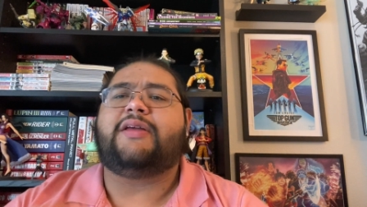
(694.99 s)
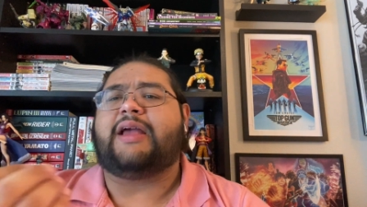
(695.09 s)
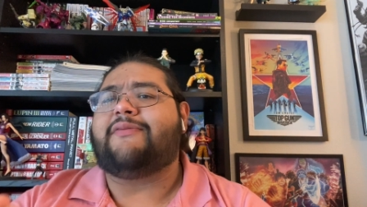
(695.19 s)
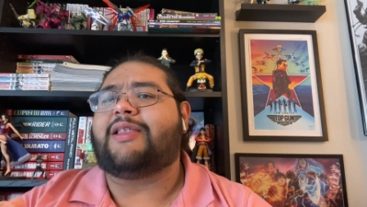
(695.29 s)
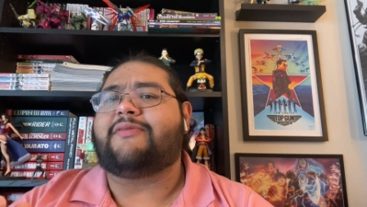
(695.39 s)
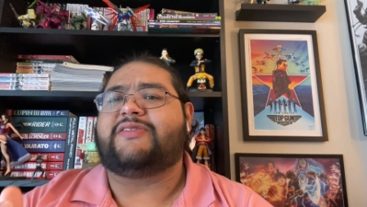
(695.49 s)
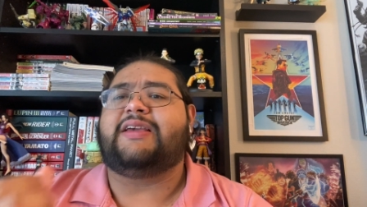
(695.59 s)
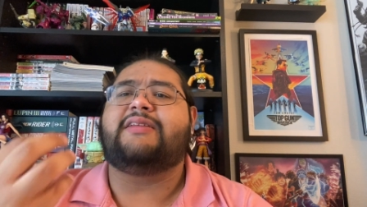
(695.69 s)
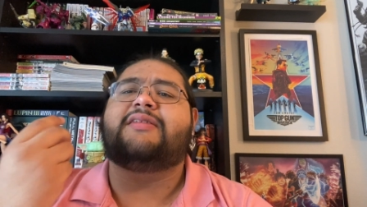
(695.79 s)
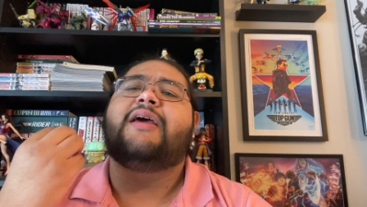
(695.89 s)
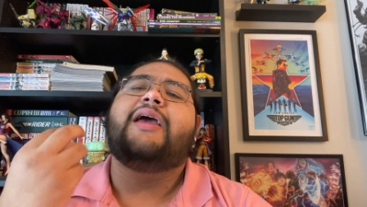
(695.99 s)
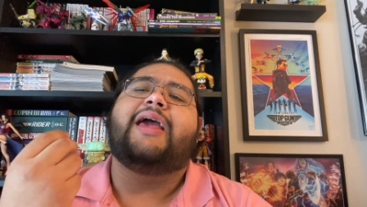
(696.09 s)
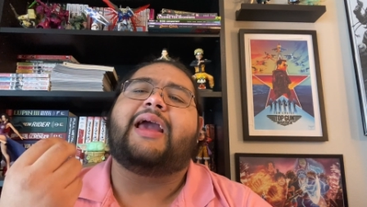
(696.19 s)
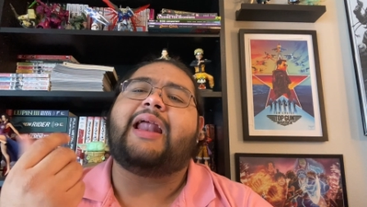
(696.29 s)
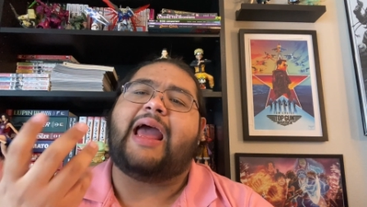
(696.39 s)
They have a lot of seeds, and
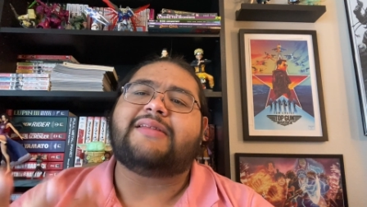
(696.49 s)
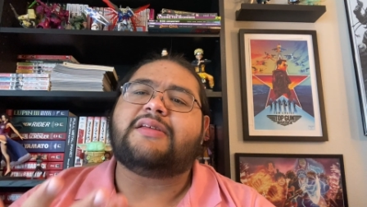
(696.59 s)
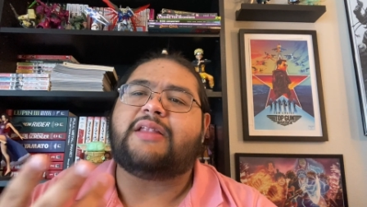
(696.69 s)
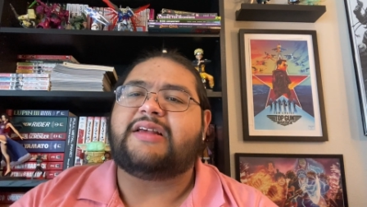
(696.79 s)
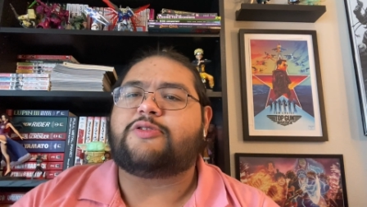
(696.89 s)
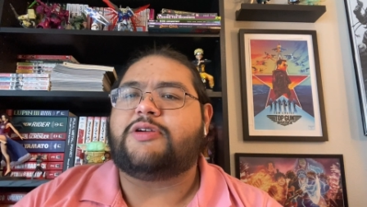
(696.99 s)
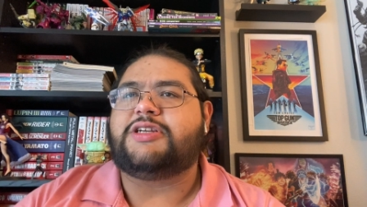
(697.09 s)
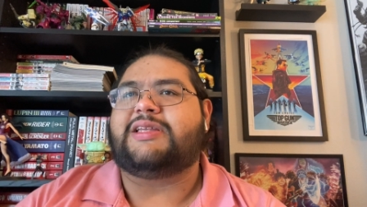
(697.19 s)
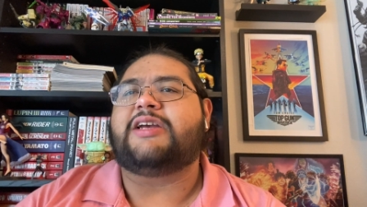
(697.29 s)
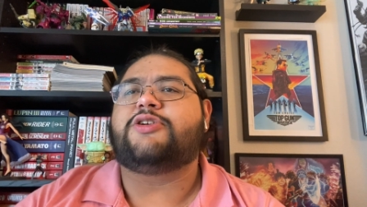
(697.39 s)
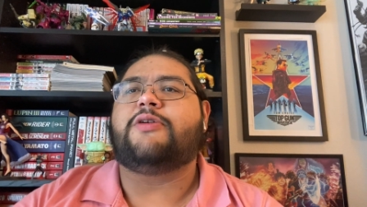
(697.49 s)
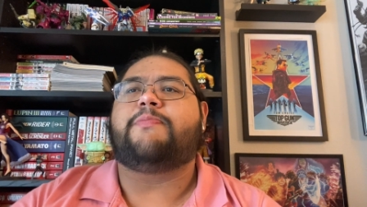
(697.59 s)
it kind of adds a nice crunchy texture,